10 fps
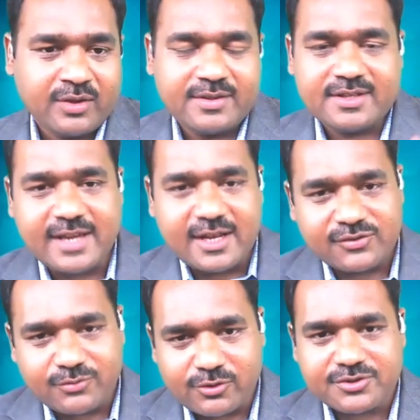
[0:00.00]
The
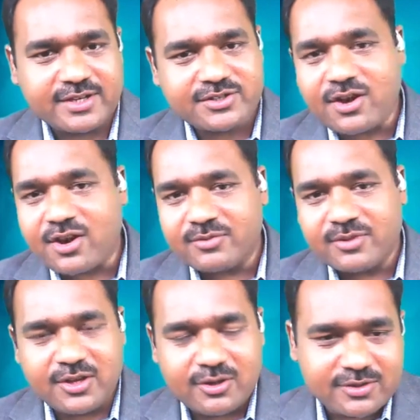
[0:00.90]
Salesforce, they started with
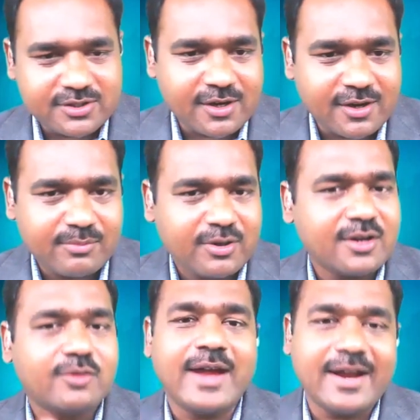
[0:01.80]
a huge CRM, but
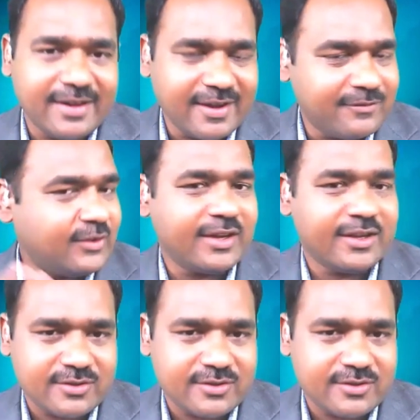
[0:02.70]
now adding everything.